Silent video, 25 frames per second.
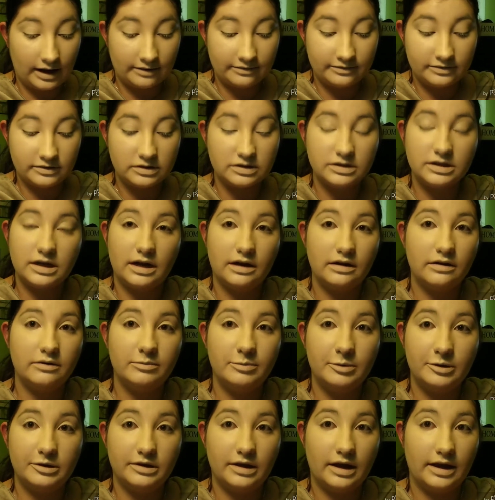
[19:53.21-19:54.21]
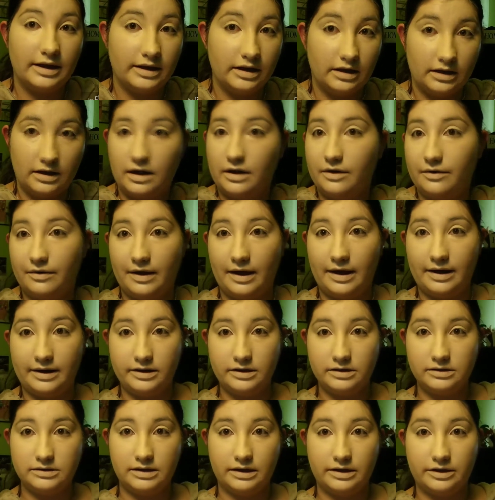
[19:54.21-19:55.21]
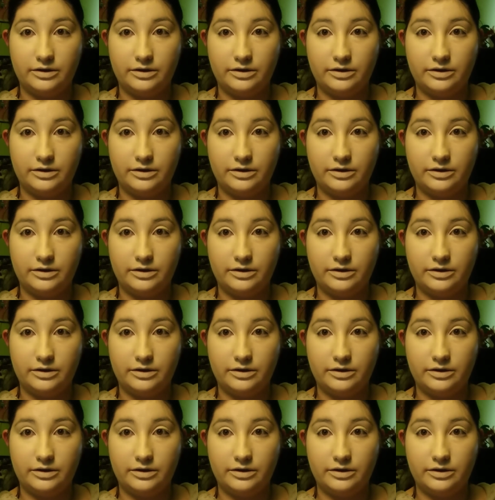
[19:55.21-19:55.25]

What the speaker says: I've just kind of been liking how that is.